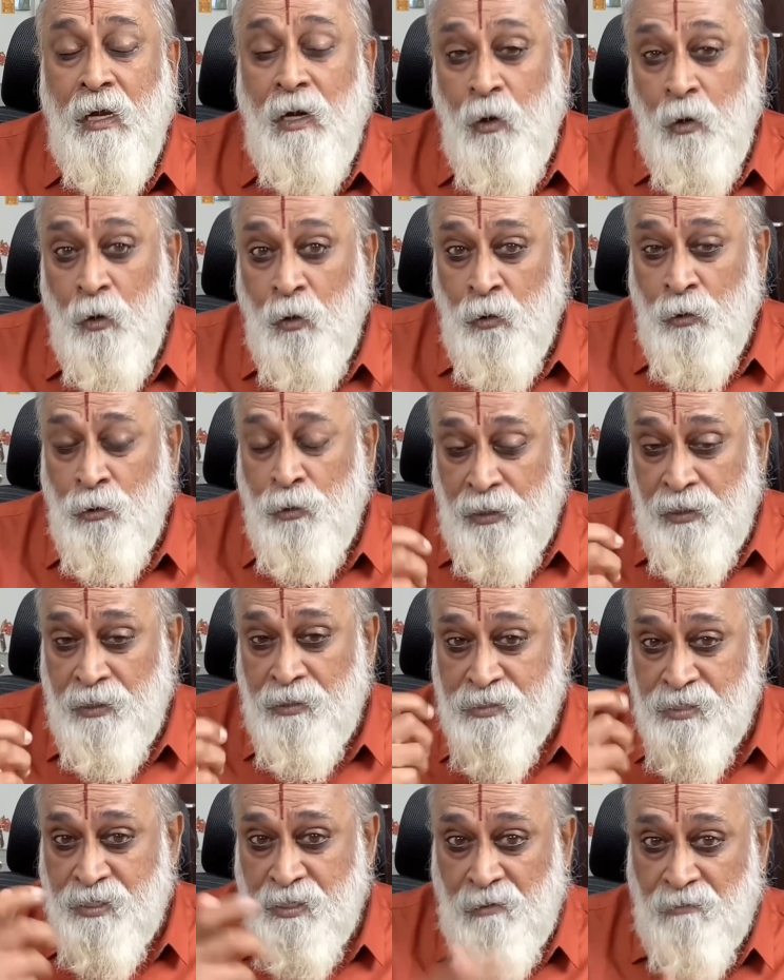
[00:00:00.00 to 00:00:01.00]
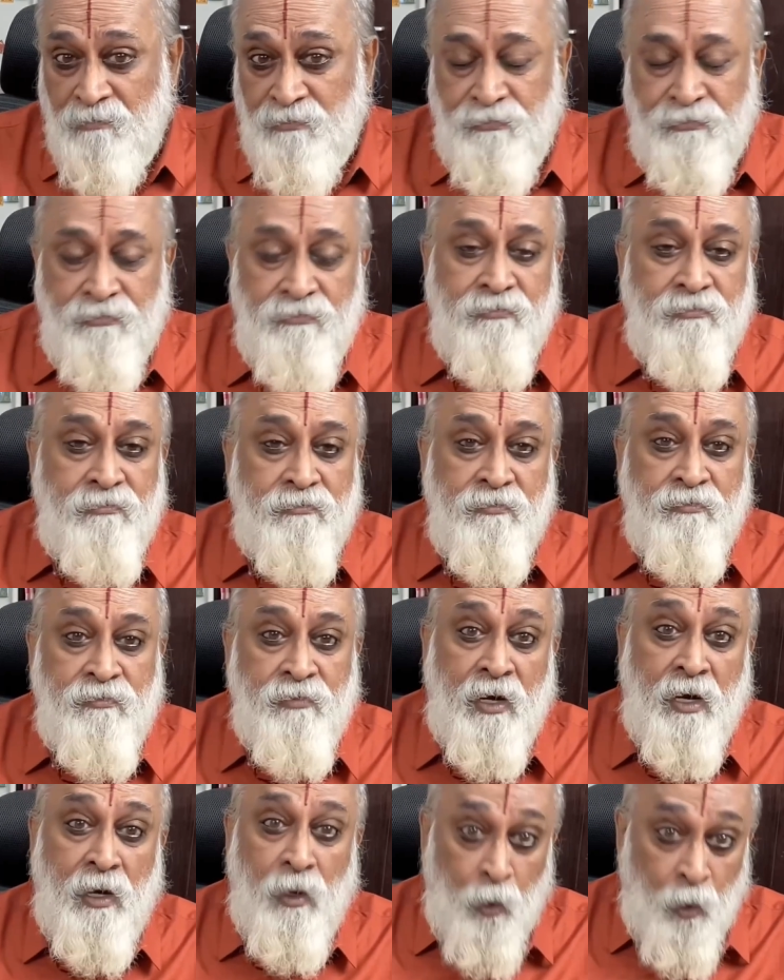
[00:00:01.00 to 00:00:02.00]
alone to itself
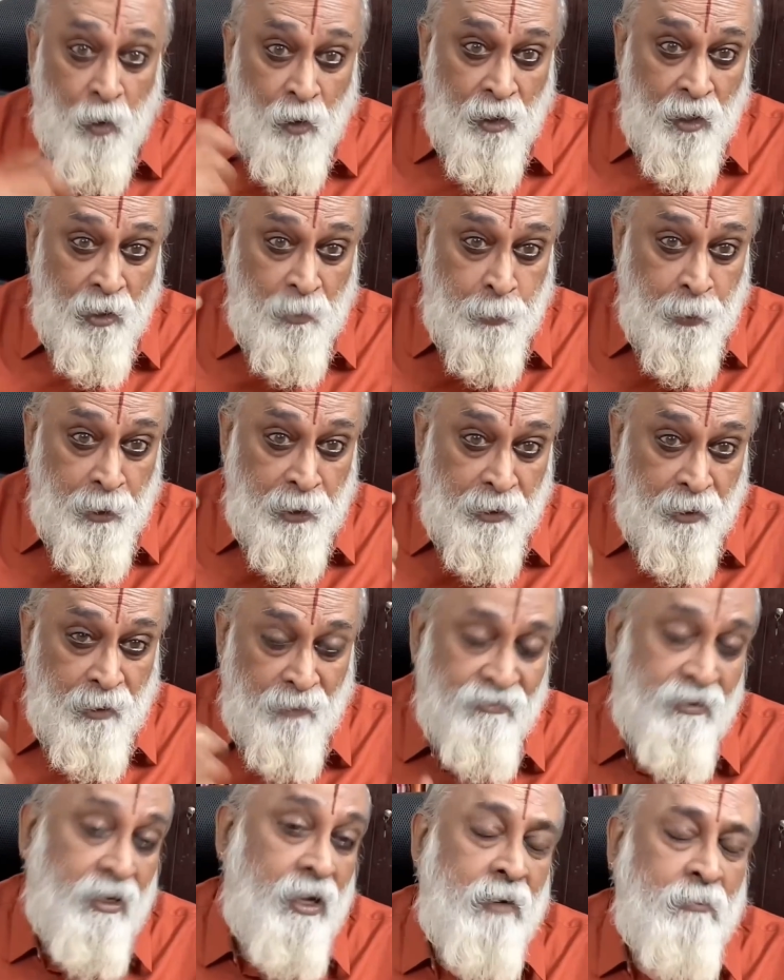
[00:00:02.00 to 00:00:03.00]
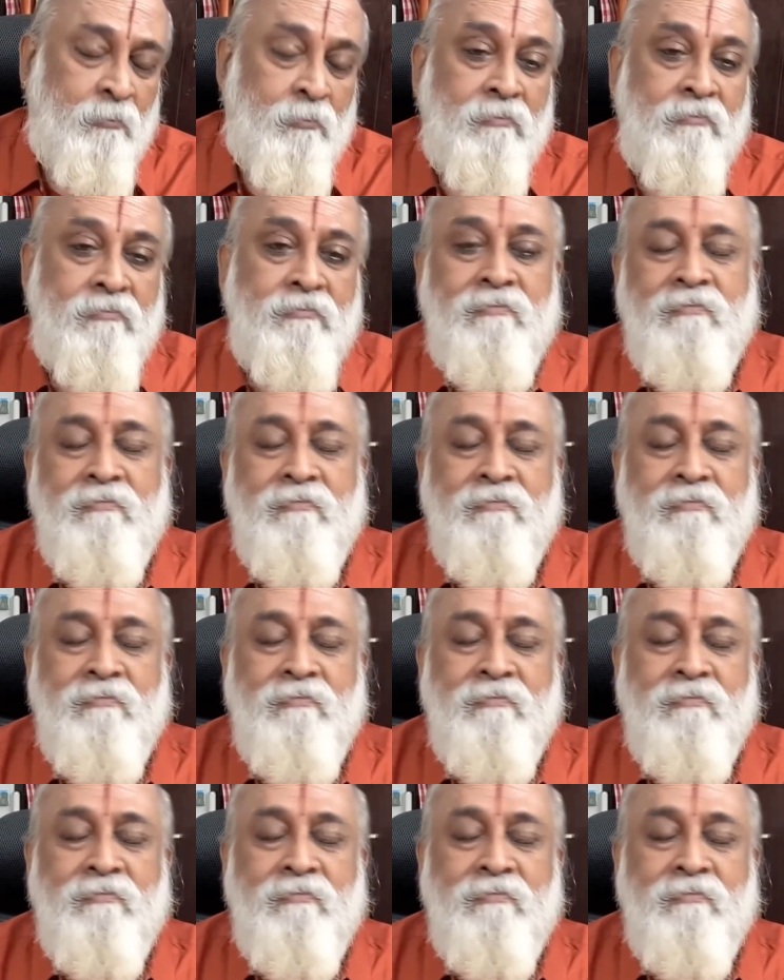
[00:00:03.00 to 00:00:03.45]
for a longer period of time.